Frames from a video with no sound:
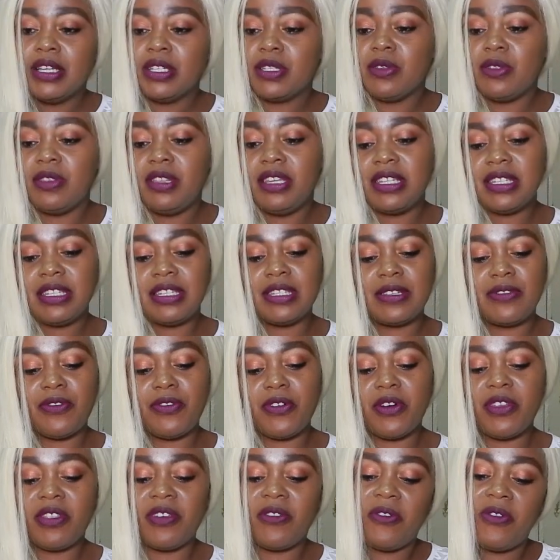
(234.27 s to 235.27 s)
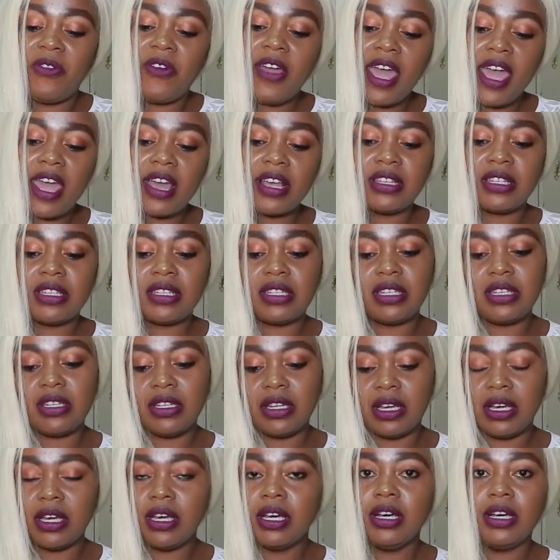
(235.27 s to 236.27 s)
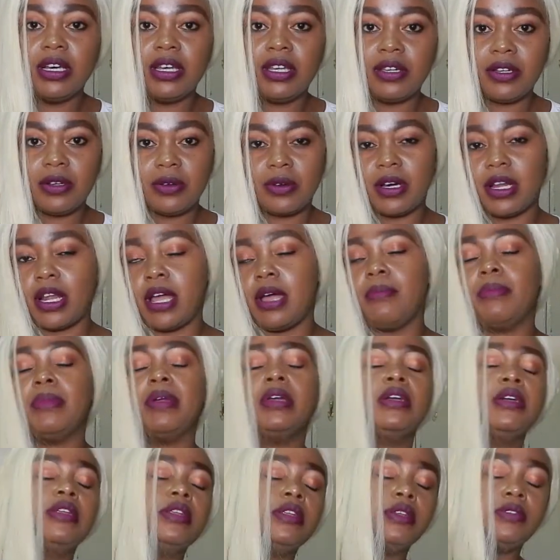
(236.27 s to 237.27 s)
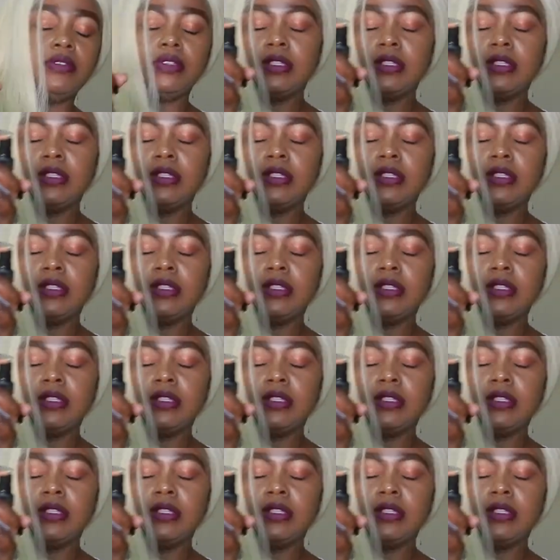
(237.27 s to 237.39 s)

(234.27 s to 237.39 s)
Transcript: So this is for the face, you know what I mean,